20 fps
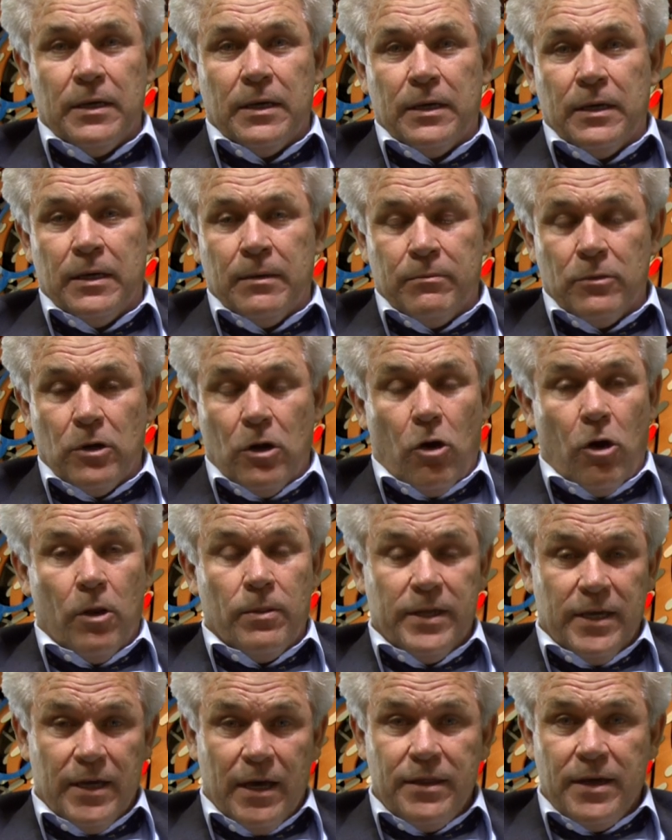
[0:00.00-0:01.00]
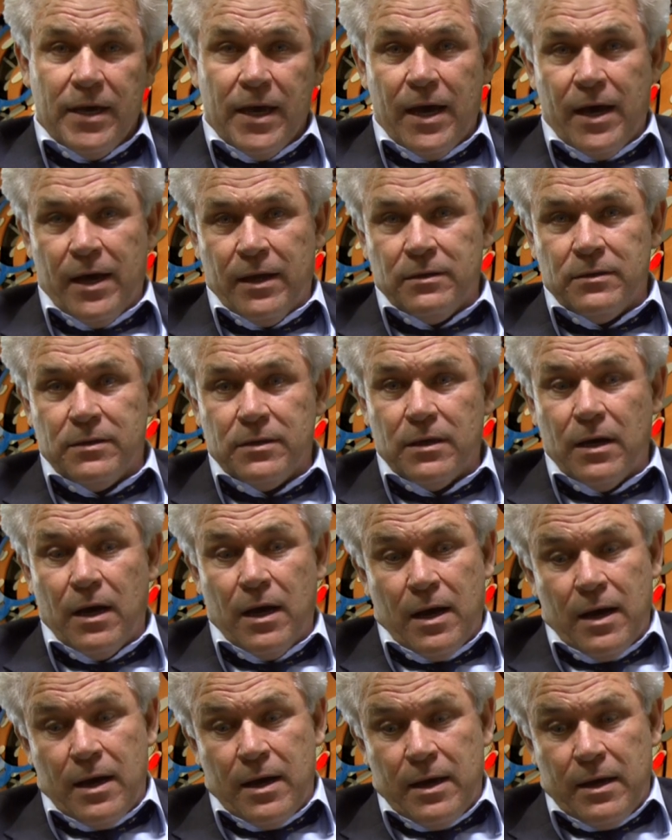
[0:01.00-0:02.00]
On the other hand,
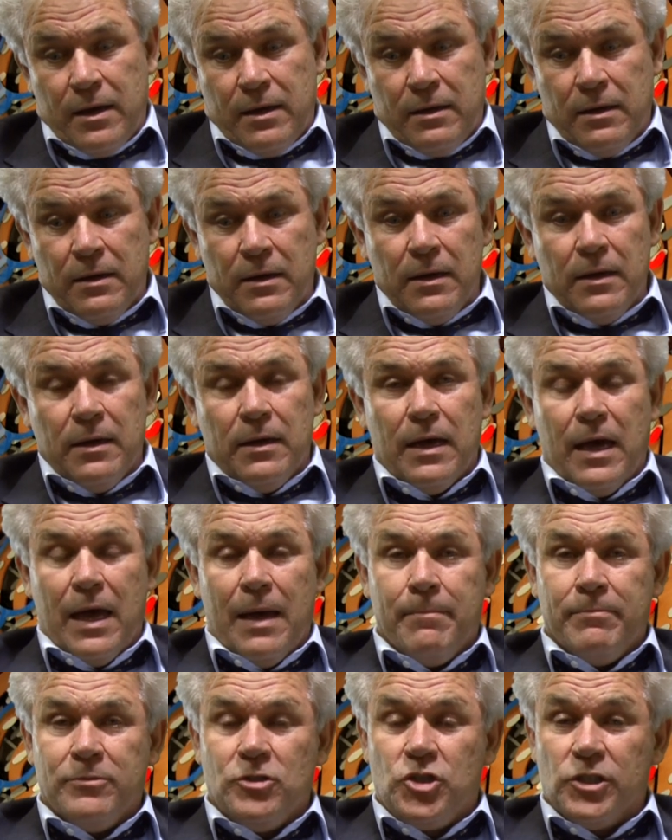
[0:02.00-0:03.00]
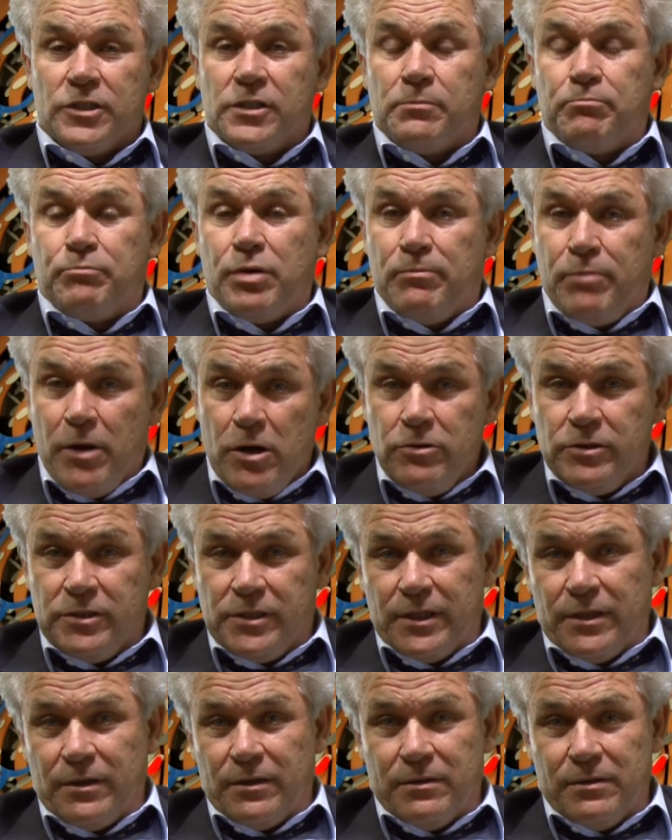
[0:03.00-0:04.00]
I am just
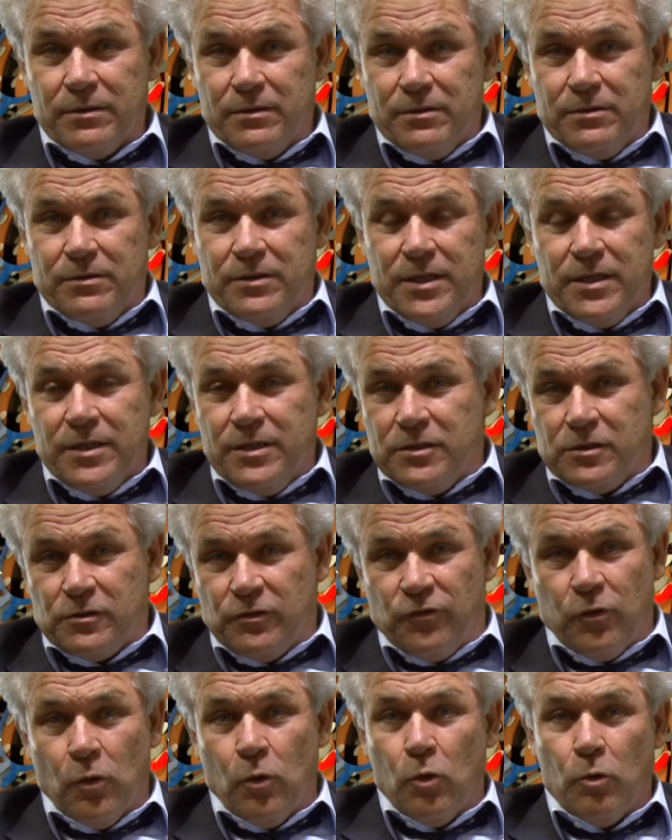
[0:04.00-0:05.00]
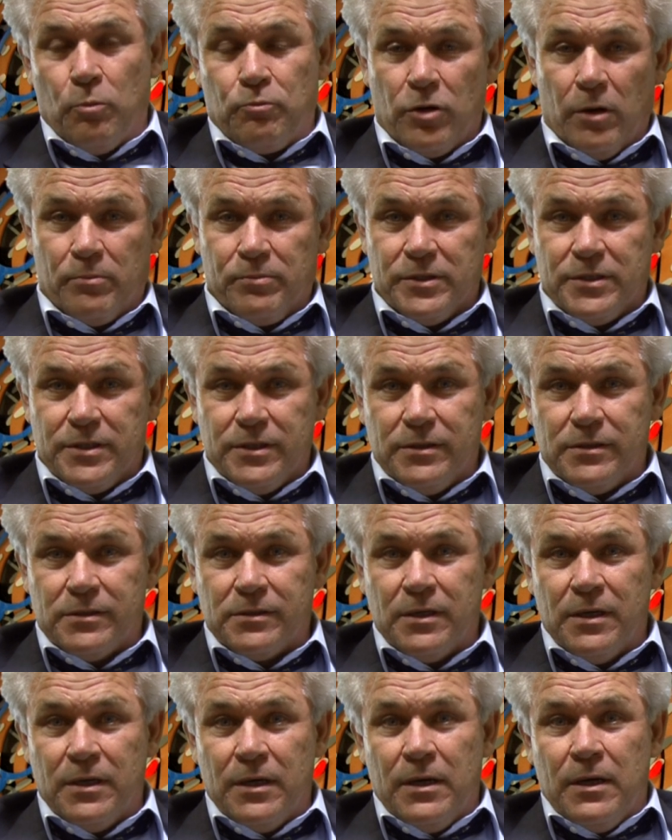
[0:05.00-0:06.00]
proposing these four
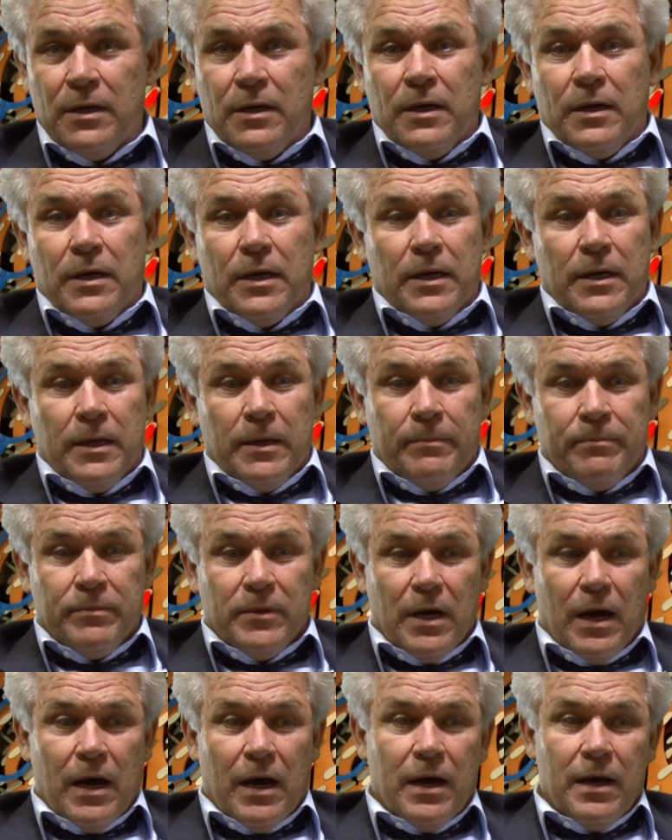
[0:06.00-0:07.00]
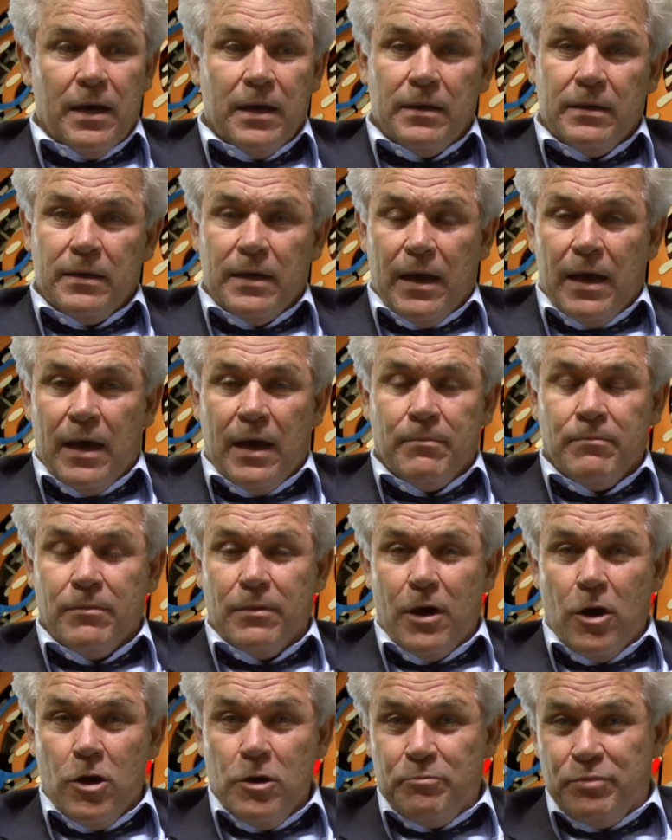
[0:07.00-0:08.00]
properties. I
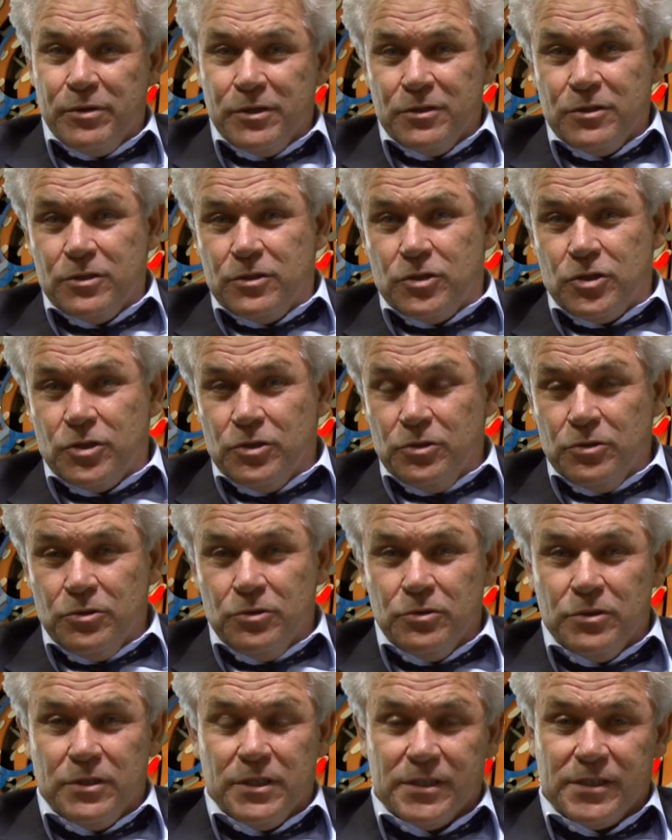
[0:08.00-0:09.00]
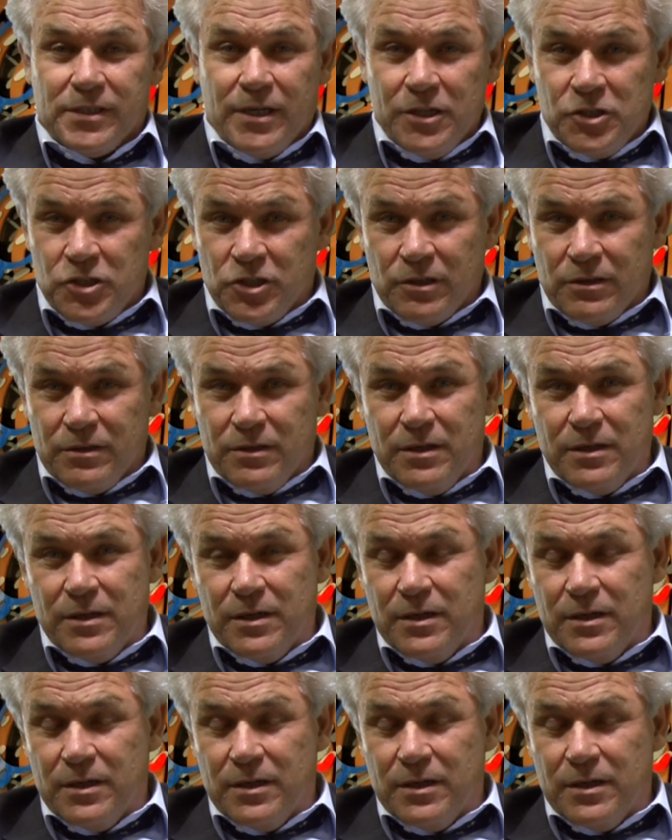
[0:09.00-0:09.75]
am open to discussion.